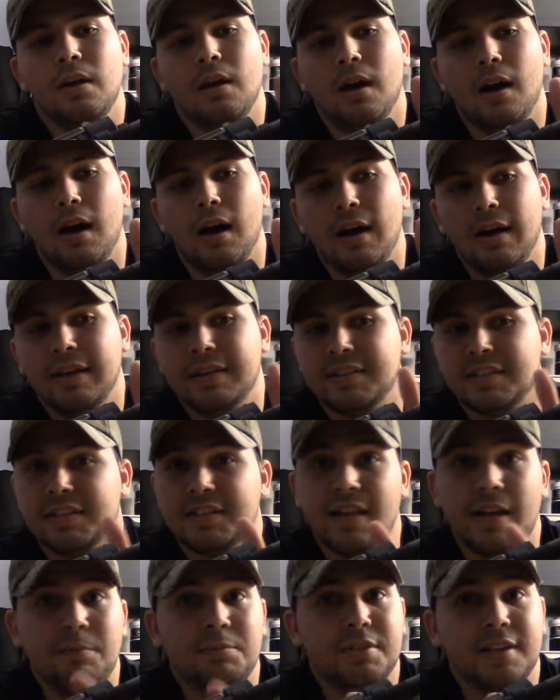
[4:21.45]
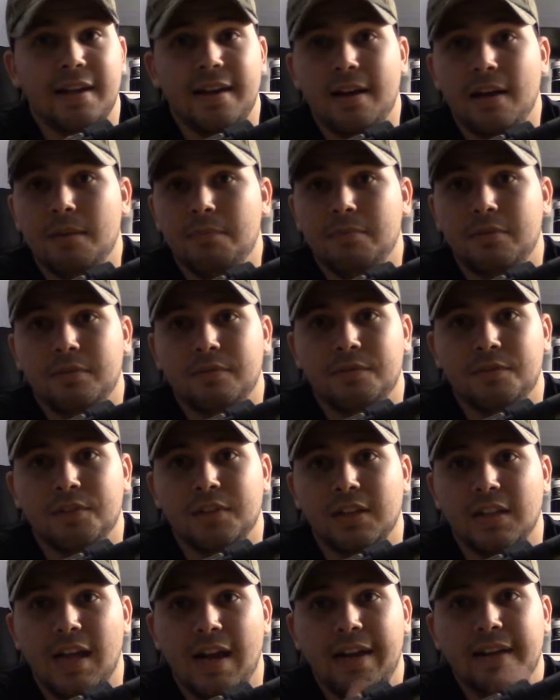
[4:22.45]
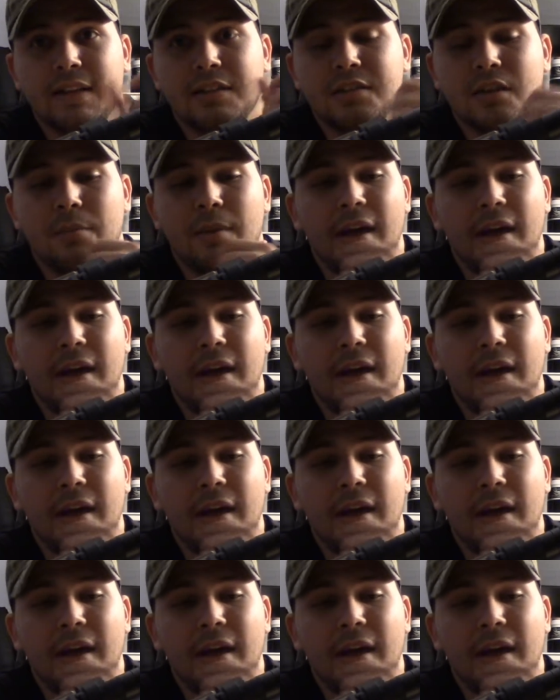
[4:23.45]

it's the same setup for the light that's on